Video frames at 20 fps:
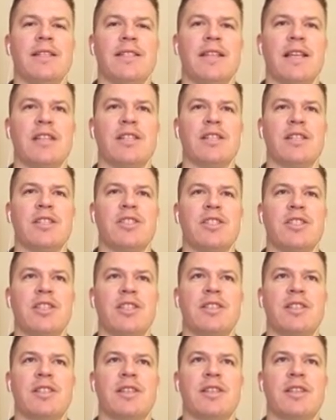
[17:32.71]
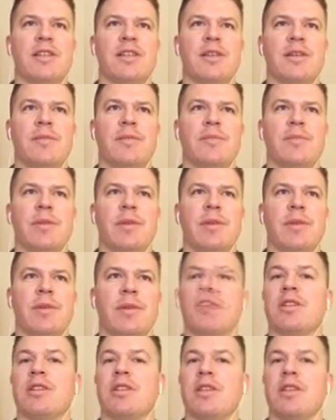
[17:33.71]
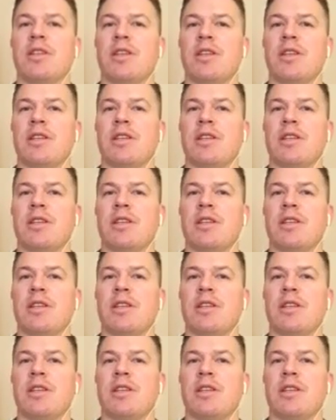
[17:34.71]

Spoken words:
Intelligence, in my opinion,